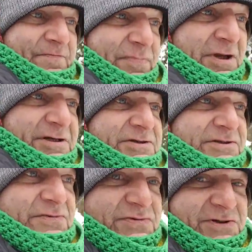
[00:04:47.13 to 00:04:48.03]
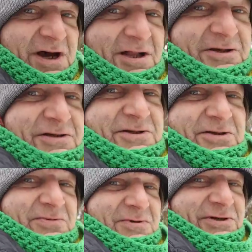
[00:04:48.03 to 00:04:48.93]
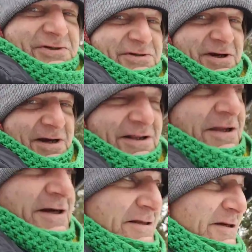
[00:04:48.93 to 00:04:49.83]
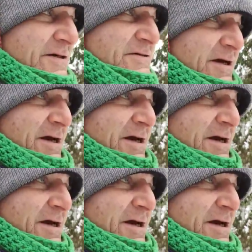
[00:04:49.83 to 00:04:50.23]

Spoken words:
places of solitude, which is kind of like this.